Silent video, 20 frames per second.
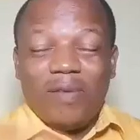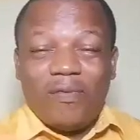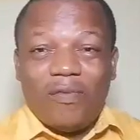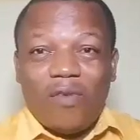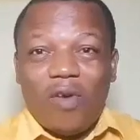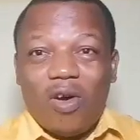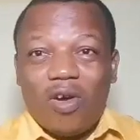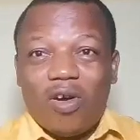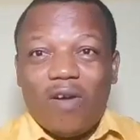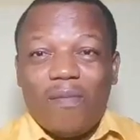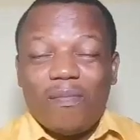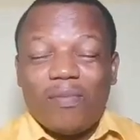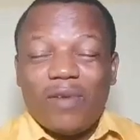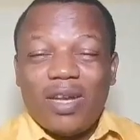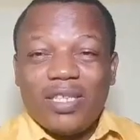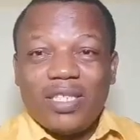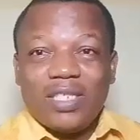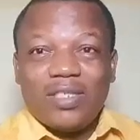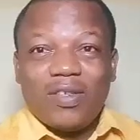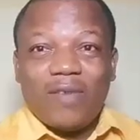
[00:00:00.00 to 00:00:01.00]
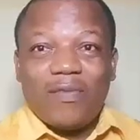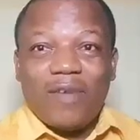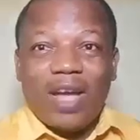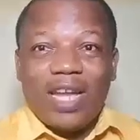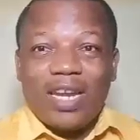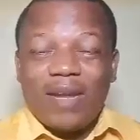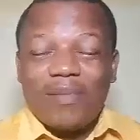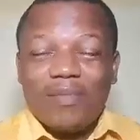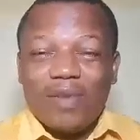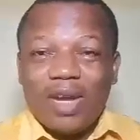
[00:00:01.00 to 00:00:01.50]
before comprises of
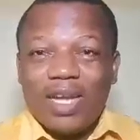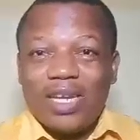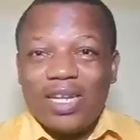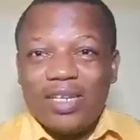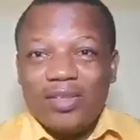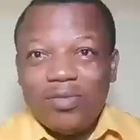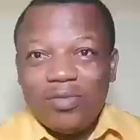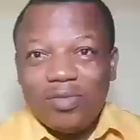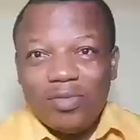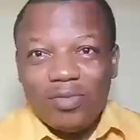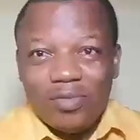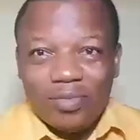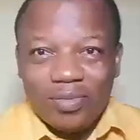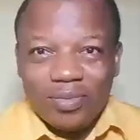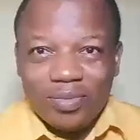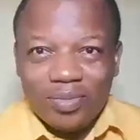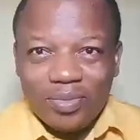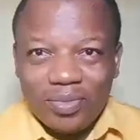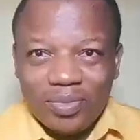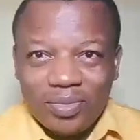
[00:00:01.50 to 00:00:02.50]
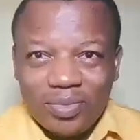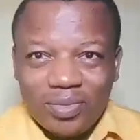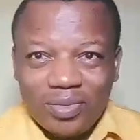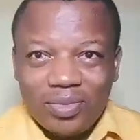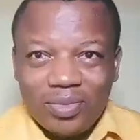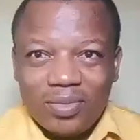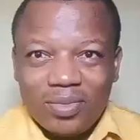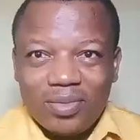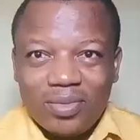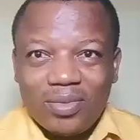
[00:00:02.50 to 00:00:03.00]
Anambra and Enugu.
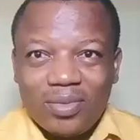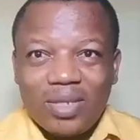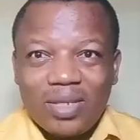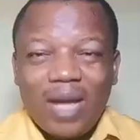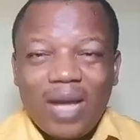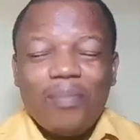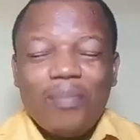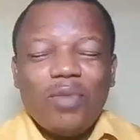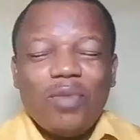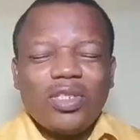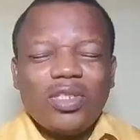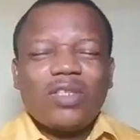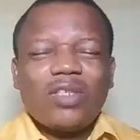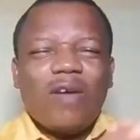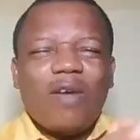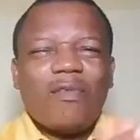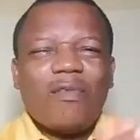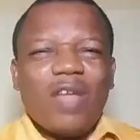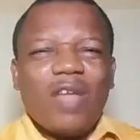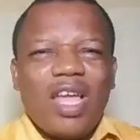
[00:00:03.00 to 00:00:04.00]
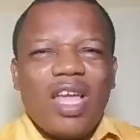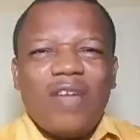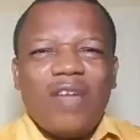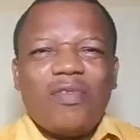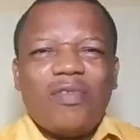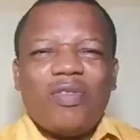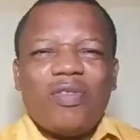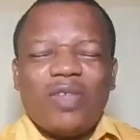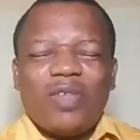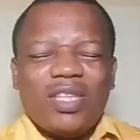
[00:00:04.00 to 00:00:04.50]
And most of
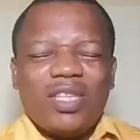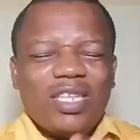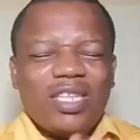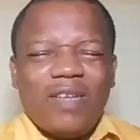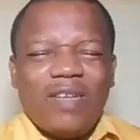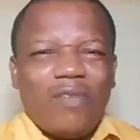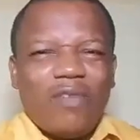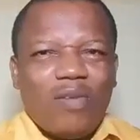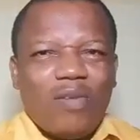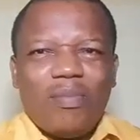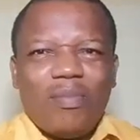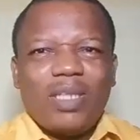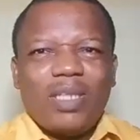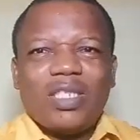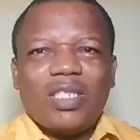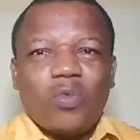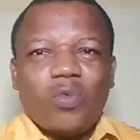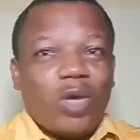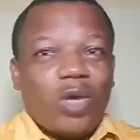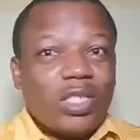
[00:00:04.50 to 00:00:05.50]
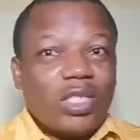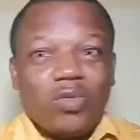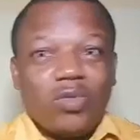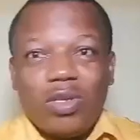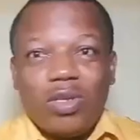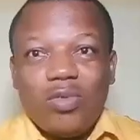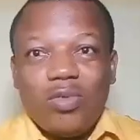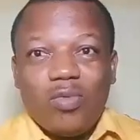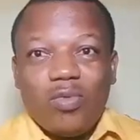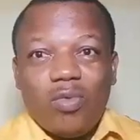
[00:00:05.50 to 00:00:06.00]
everything, the developments went
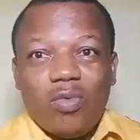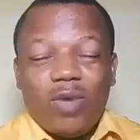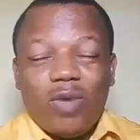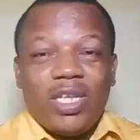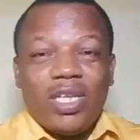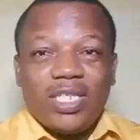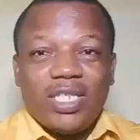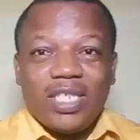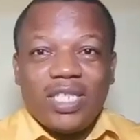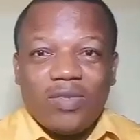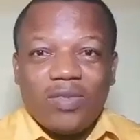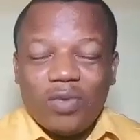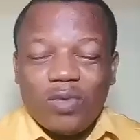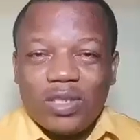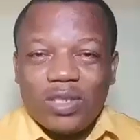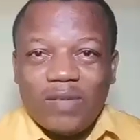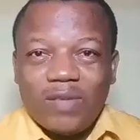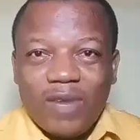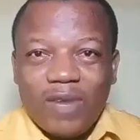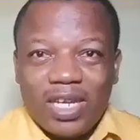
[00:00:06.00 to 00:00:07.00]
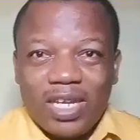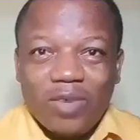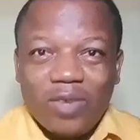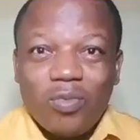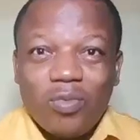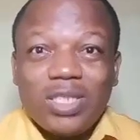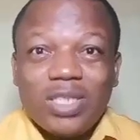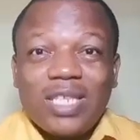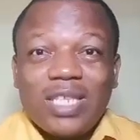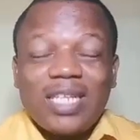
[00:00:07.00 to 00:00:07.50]
to Enugu when the state was
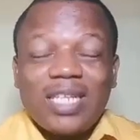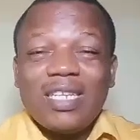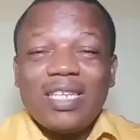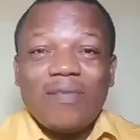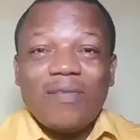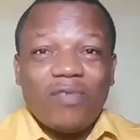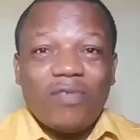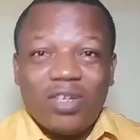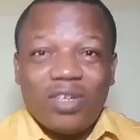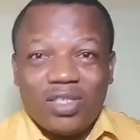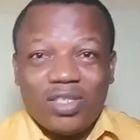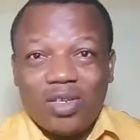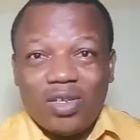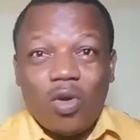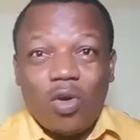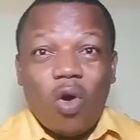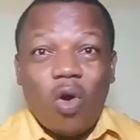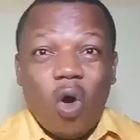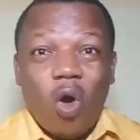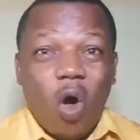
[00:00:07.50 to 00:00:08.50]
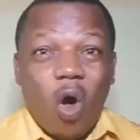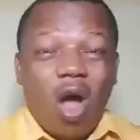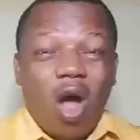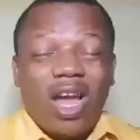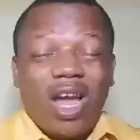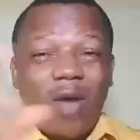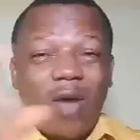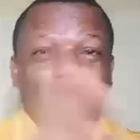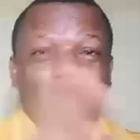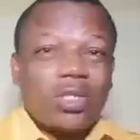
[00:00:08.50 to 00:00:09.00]
divided. We started afresh.
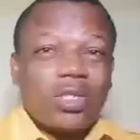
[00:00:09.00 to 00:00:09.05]
Awka